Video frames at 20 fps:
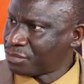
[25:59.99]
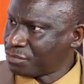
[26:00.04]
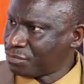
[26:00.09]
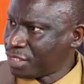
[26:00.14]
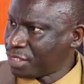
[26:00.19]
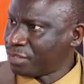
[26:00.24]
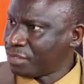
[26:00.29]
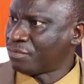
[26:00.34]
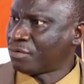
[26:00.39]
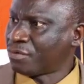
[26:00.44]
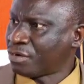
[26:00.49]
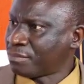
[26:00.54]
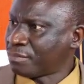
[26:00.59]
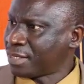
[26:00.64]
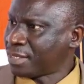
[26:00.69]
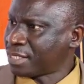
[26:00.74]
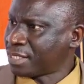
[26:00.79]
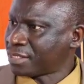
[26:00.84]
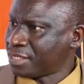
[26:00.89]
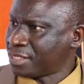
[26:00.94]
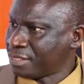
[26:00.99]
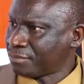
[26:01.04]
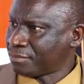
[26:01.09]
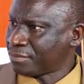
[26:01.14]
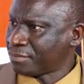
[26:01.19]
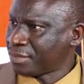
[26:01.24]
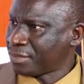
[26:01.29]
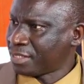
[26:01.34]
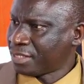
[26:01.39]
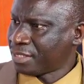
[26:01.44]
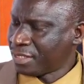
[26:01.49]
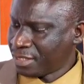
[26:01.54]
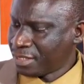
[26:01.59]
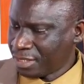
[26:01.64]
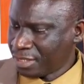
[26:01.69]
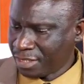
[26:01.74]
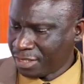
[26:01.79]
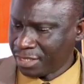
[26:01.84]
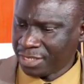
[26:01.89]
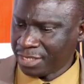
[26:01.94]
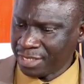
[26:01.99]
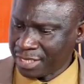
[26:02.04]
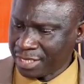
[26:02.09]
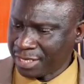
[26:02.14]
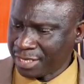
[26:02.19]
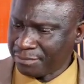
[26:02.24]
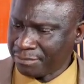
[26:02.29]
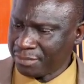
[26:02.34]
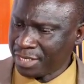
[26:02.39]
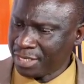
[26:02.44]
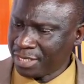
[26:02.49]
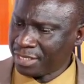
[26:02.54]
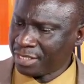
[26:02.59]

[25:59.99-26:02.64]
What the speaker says: with the World Bank team in the Gambia,